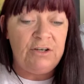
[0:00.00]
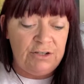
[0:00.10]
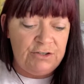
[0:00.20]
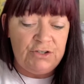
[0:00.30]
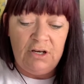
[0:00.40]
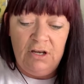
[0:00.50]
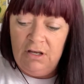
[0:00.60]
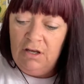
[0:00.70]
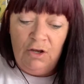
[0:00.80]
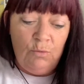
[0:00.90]
So
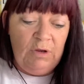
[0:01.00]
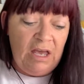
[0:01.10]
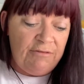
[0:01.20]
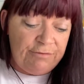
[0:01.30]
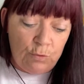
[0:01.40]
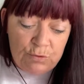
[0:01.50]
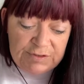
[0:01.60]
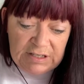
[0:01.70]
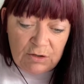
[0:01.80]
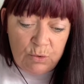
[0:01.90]
we've got the cardstock
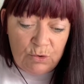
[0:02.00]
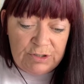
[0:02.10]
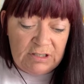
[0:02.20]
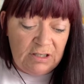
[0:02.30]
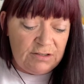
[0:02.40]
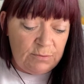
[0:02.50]
that matches.